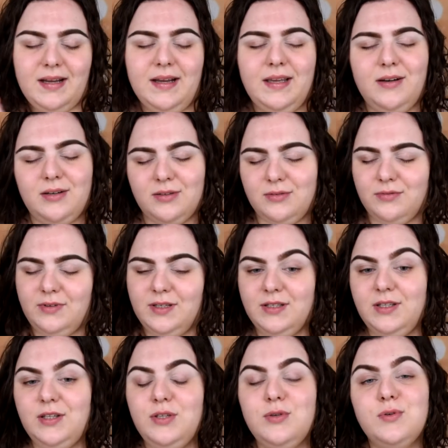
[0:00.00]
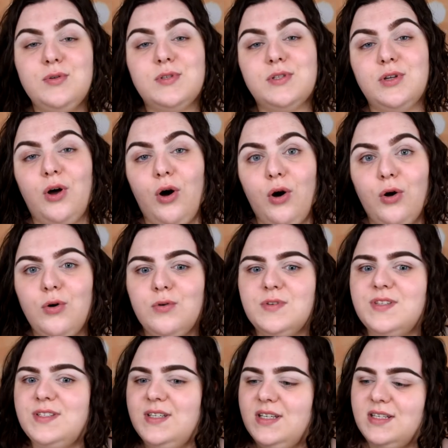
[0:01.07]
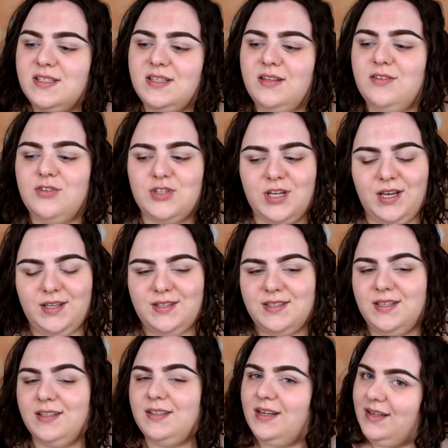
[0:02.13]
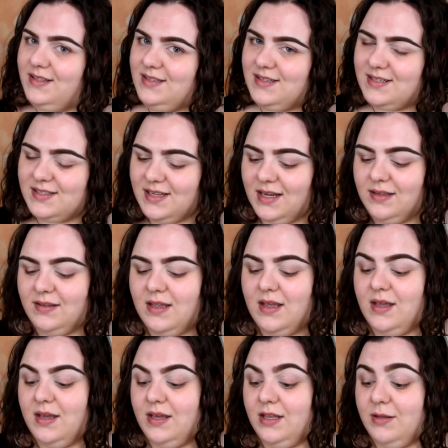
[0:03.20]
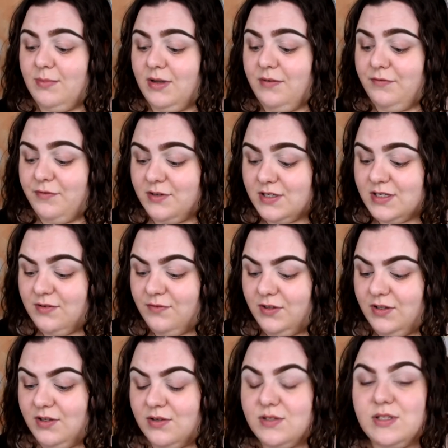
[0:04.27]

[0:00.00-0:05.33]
I already used all 16 shades that are inside in my first video,